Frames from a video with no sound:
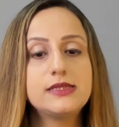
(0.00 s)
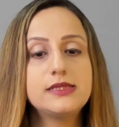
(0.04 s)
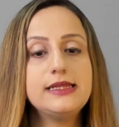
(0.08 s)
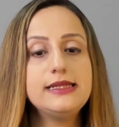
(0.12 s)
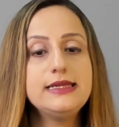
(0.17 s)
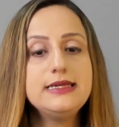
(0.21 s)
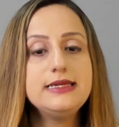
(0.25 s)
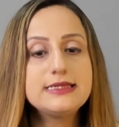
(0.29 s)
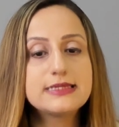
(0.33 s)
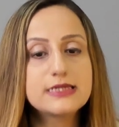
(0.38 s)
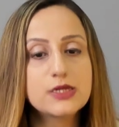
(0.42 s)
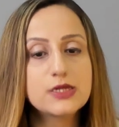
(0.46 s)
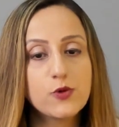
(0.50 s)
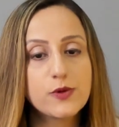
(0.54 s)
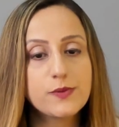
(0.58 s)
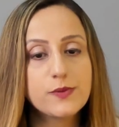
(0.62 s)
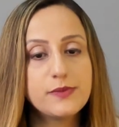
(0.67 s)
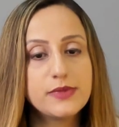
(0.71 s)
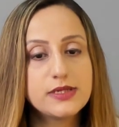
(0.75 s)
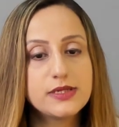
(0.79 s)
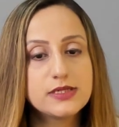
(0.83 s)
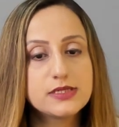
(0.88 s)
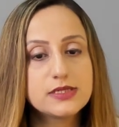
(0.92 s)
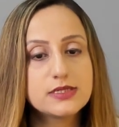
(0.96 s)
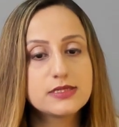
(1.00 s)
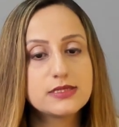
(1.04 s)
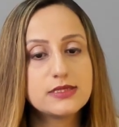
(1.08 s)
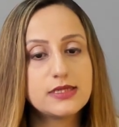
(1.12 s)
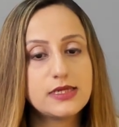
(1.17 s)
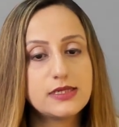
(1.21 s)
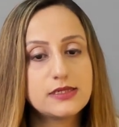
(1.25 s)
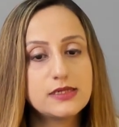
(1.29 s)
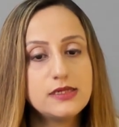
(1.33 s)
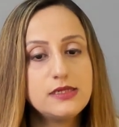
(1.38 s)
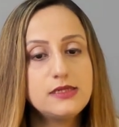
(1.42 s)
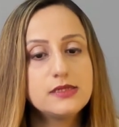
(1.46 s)
the least equipment is
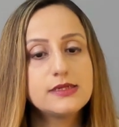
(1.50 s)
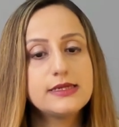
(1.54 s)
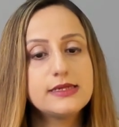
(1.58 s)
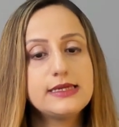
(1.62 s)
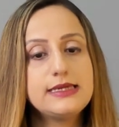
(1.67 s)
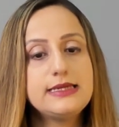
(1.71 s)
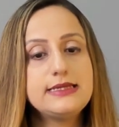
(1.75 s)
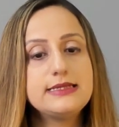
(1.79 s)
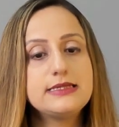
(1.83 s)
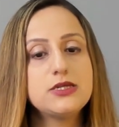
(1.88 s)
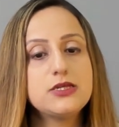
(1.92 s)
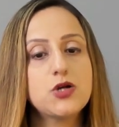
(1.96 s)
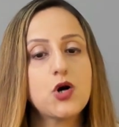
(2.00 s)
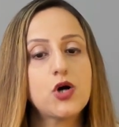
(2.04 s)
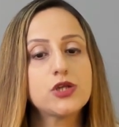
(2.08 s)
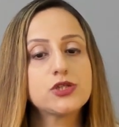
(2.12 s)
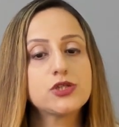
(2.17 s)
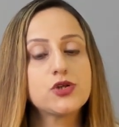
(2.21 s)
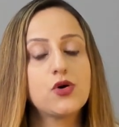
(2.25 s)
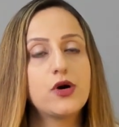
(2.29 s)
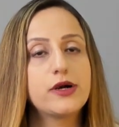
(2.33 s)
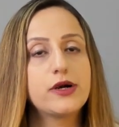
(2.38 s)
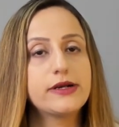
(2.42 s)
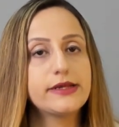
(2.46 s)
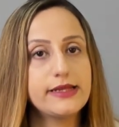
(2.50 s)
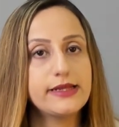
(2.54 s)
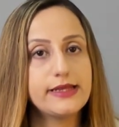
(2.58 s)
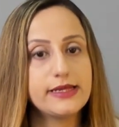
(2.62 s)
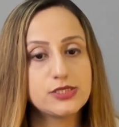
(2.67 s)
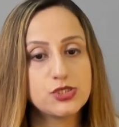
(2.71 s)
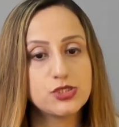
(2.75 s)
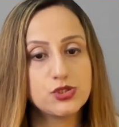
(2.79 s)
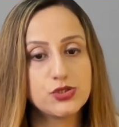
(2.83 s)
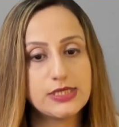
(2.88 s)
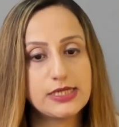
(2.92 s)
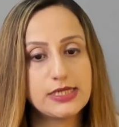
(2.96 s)
needed, easy on corneal
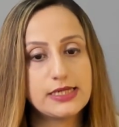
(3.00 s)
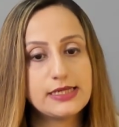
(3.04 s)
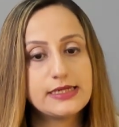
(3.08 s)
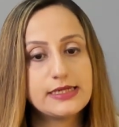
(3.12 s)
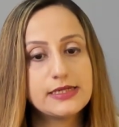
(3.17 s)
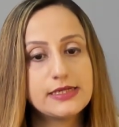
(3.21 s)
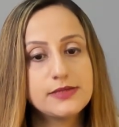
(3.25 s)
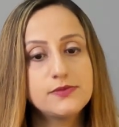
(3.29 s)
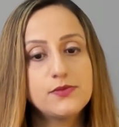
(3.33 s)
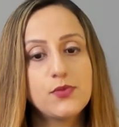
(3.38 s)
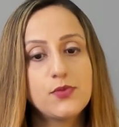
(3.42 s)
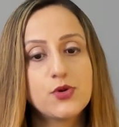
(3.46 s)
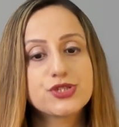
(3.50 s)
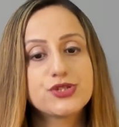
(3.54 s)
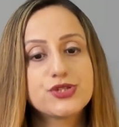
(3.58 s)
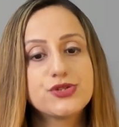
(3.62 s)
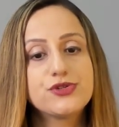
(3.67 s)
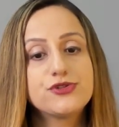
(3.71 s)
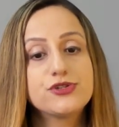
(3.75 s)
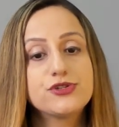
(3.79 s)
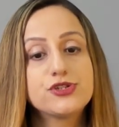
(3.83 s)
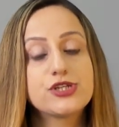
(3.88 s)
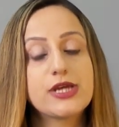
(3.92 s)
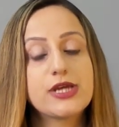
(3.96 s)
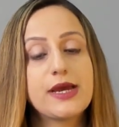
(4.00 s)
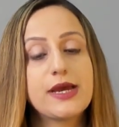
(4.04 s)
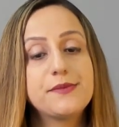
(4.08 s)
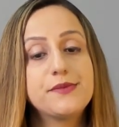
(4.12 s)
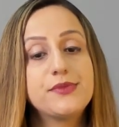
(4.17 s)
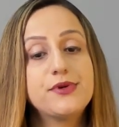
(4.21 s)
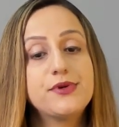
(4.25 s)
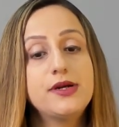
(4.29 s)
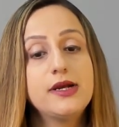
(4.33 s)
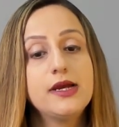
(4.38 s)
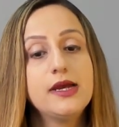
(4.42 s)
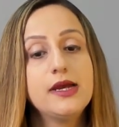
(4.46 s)
endothelium, posterior
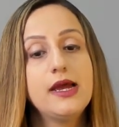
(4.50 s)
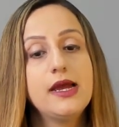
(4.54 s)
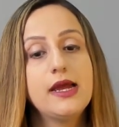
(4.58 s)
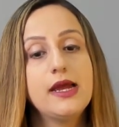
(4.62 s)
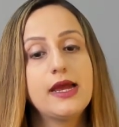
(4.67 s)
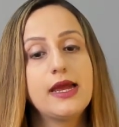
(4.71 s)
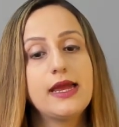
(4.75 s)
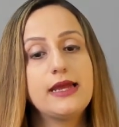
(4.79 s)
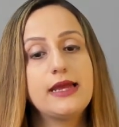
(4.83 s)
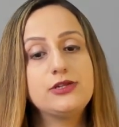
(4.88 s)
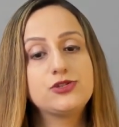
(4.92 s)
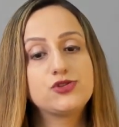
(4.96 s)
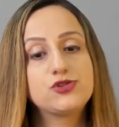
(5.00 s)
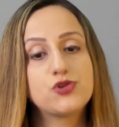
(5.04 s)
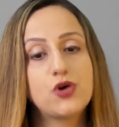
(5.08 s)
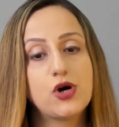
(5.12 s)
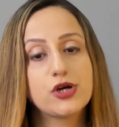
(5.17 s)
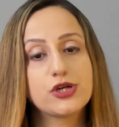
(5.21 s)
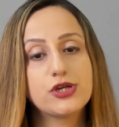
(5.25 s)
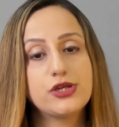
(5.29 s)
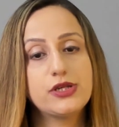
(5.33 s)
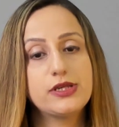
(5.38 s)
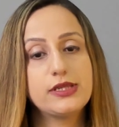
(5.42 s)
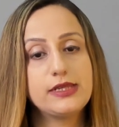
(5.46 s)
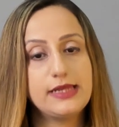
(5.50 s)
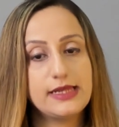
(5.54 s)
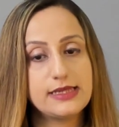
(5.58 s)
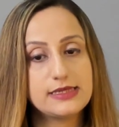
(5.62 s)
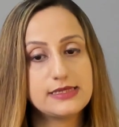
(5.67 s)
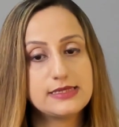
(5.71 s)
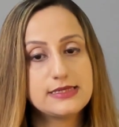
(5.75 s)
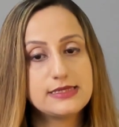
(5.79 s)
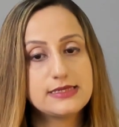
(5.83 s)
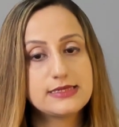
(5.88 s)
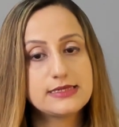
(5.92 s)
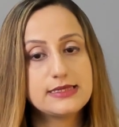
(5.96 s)
chamber, intraocular
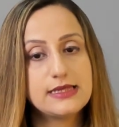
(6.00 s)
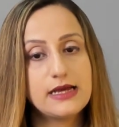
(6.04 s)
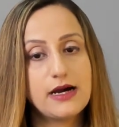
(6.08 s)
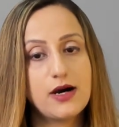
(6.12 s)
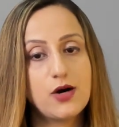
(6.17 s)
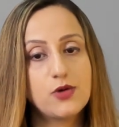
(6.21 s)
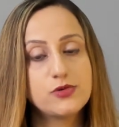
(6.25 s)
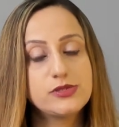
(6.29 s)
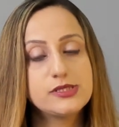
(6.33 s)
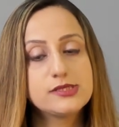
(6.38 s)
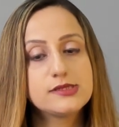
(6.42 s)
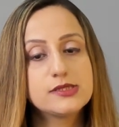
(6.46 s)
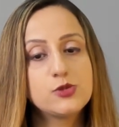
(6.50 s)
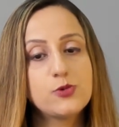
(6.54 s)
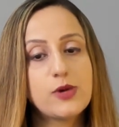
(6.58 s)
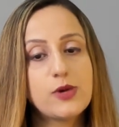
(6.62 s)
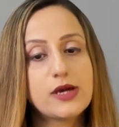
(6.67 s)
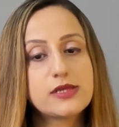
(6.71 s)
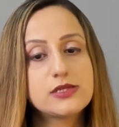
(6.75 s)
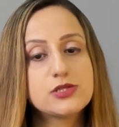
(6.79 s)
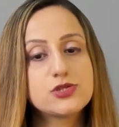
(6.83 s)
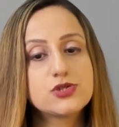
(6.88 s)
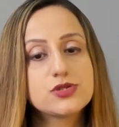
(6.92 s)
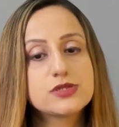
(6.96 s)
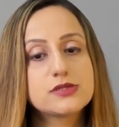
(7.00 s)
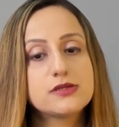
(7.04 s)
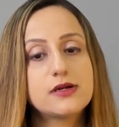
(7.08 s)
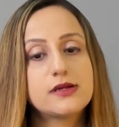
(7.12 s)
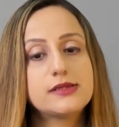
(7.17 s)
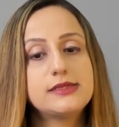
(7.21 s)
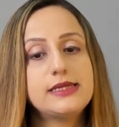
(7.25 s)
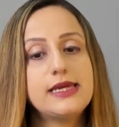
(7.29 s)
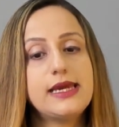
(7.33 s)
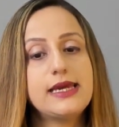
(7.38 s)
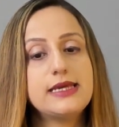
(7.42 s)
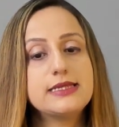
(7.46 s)
lens. Now, disadvantages
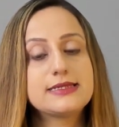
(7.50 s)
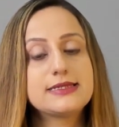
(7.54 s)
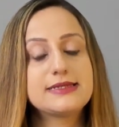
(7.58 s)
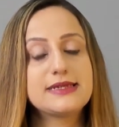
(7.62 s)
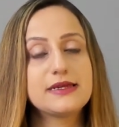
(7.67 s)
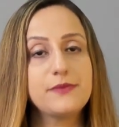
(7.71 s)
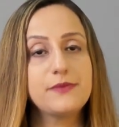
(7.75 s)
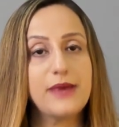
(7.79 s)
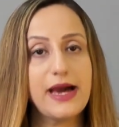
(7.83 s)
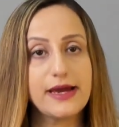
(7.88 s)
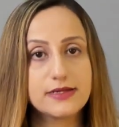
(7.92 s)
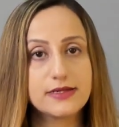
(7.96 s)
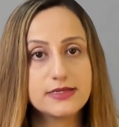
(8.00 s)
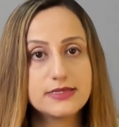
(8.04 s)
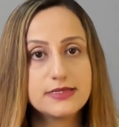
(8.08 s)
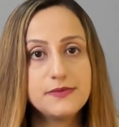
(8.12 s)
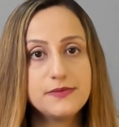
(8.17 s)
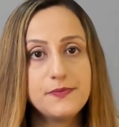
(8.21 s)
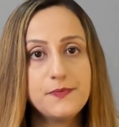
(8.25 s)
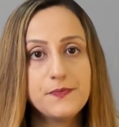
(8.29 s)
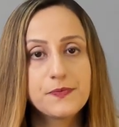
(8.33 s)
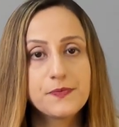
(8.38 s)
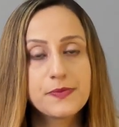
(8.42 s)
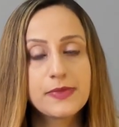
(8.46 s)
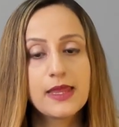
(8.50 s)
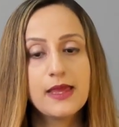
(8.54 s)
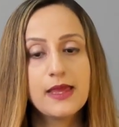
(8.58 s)
are the astigmatism.